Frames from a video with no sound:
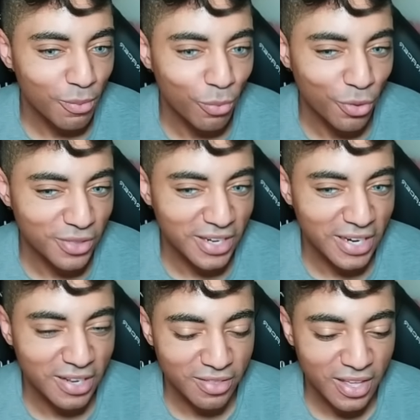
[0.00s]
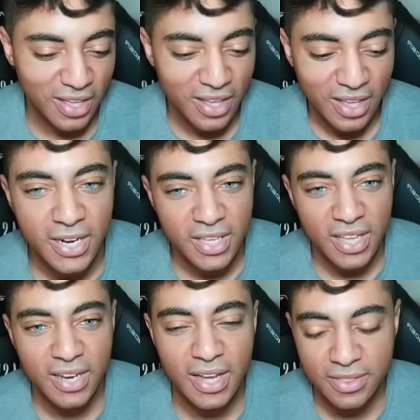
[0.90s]
more than anything. And
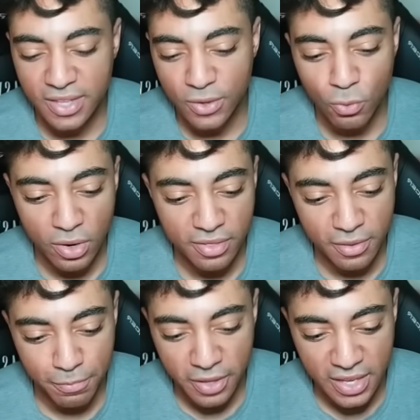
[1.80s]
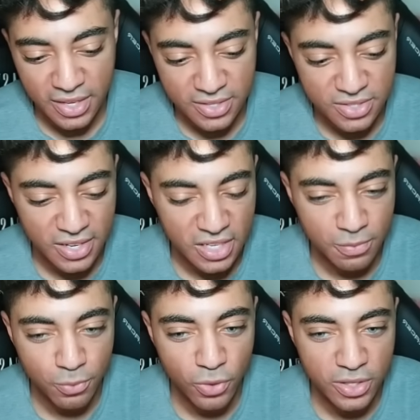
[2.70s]
again, I think one of the big
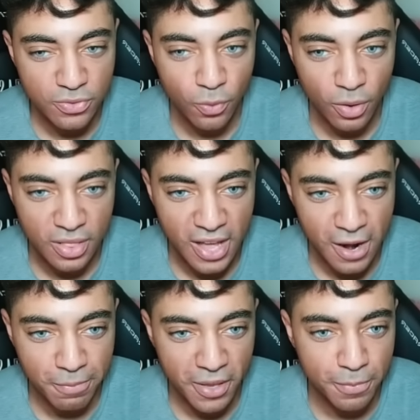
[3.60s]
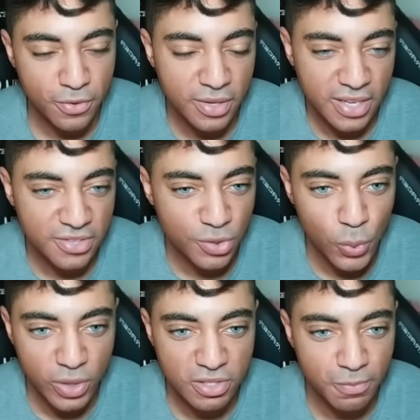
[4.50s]
sticking points for a lot of people is
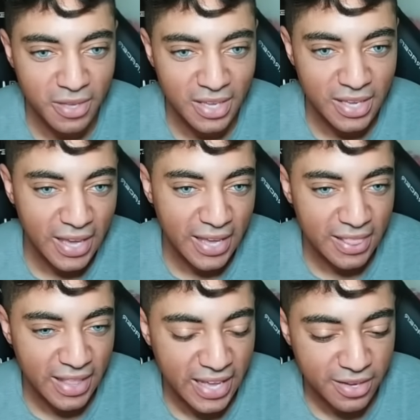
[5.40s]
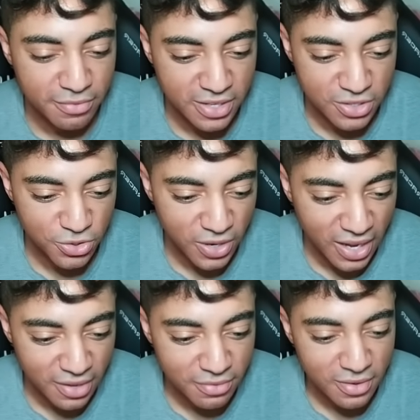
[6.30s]
going to be a lack of disk
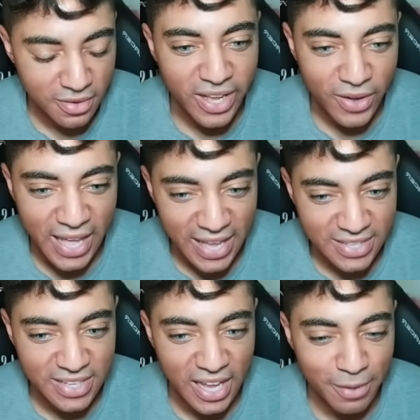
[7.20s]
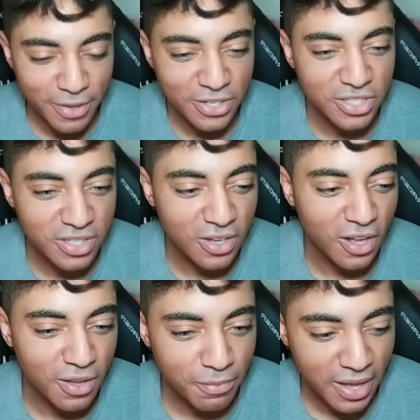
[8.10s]
drive. Now, as I mentioned
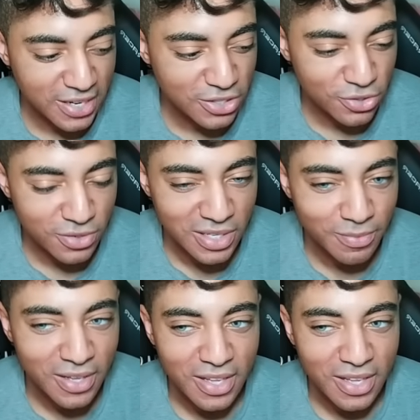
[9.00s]
on my stream,